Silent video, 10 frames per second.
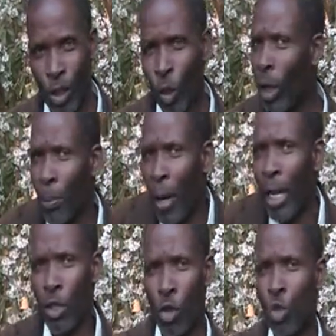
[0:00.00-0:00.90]
You can
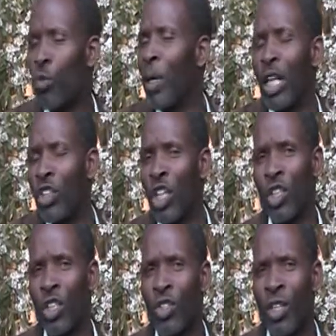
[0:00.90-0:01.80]
plant those many
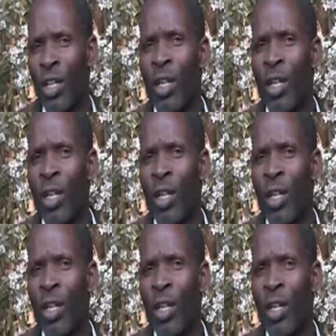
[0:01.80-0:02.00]
churches.